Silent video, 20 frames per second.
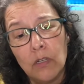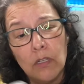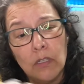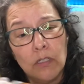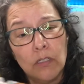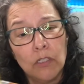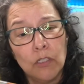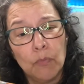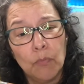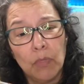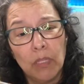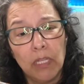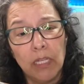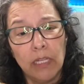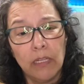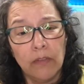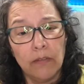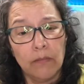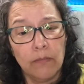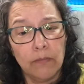to bling it.
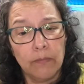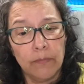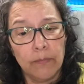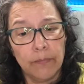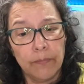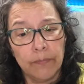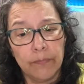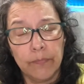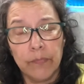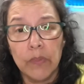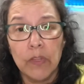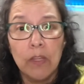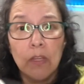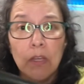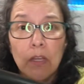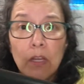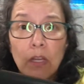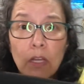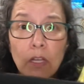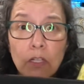
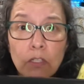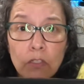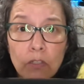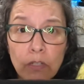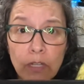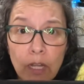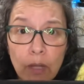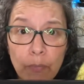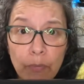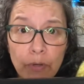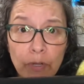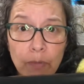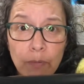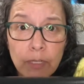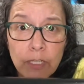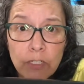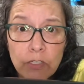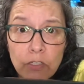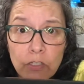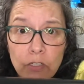So yeah, pretty
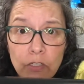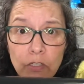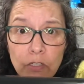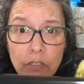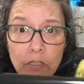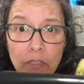much,